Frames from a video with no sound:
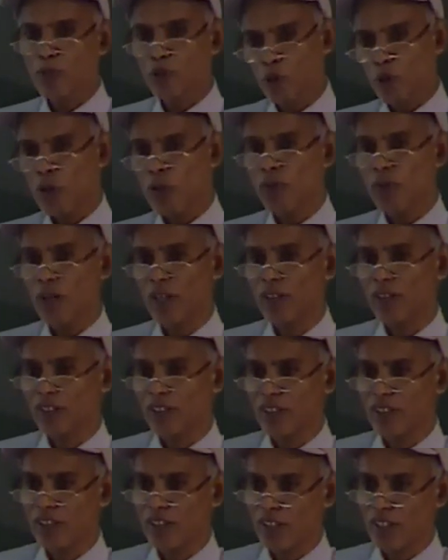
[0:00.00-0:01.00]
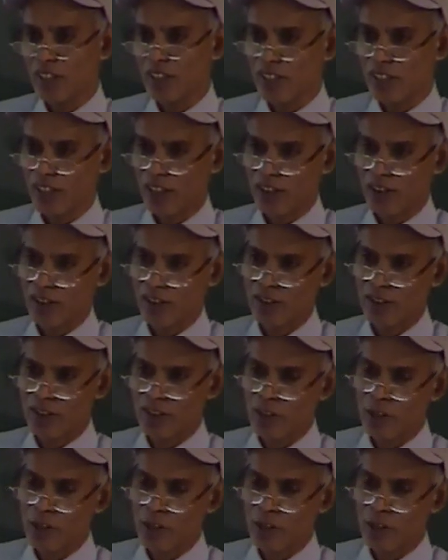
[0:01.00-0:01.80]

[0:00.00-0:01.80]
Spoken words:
known function in z direction.